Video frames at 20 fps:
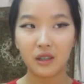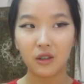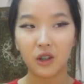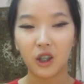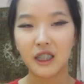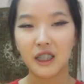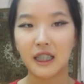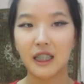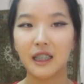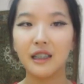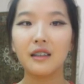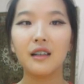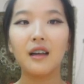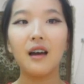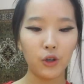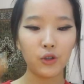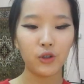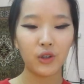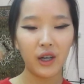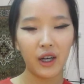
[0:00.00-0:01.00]
concert. It
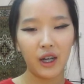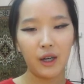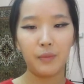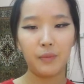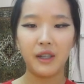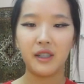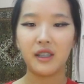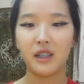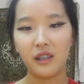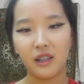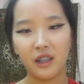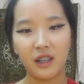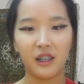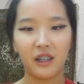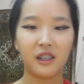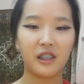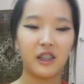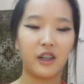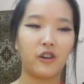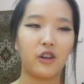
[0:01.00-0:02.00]
was A, B, C, D,
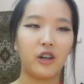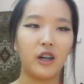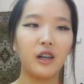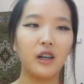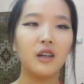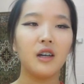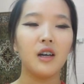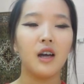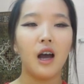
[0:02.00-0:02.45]
etc.